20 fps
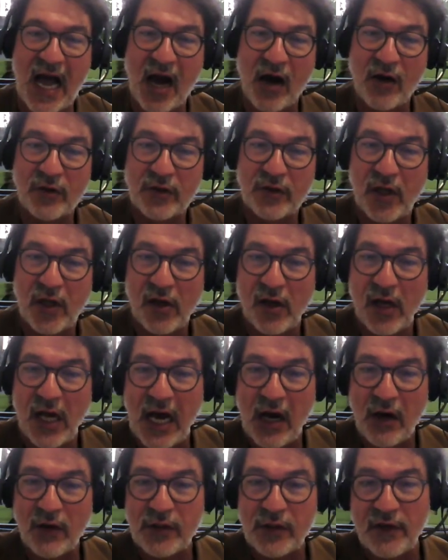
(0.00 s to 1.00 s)

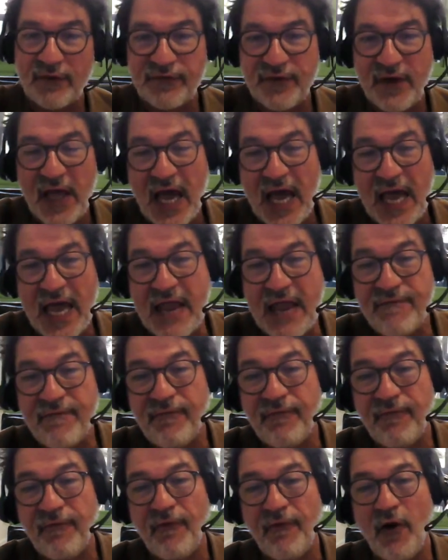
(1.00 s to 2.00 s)
out of a
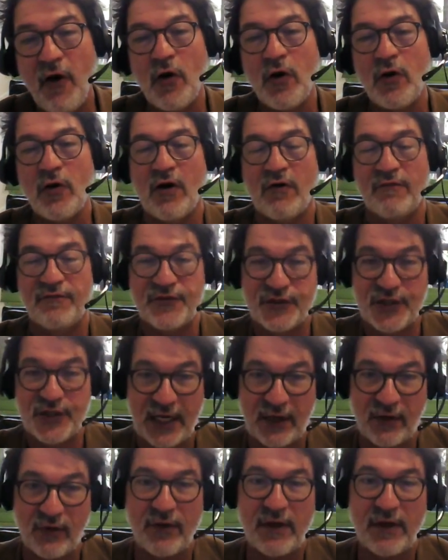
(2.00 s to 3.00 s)
flow of
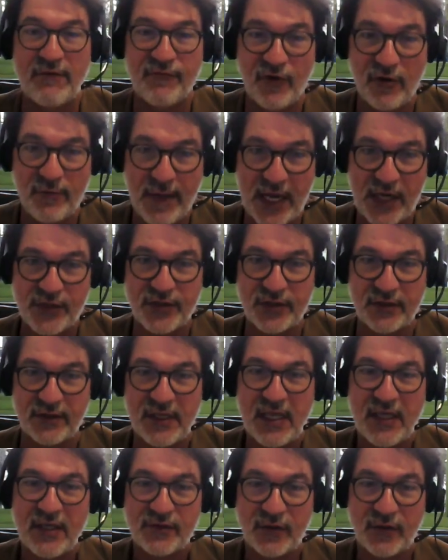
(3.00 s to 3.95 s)
Shannon information.